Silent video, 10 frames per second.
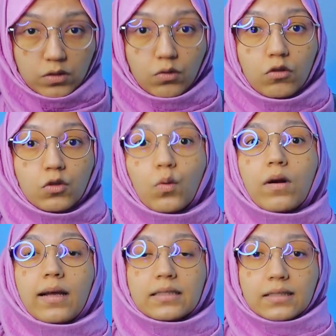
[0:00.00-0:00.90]
so you will
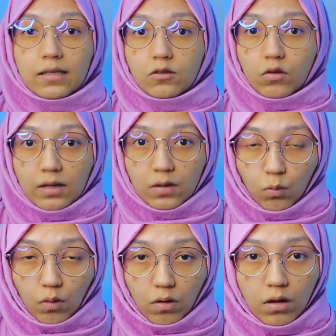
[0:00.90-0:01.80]
extend your
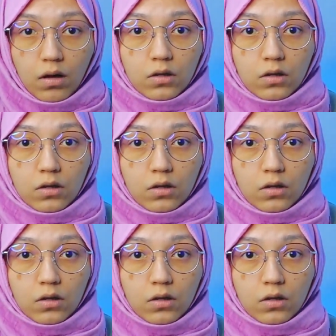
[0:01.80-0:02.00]
network.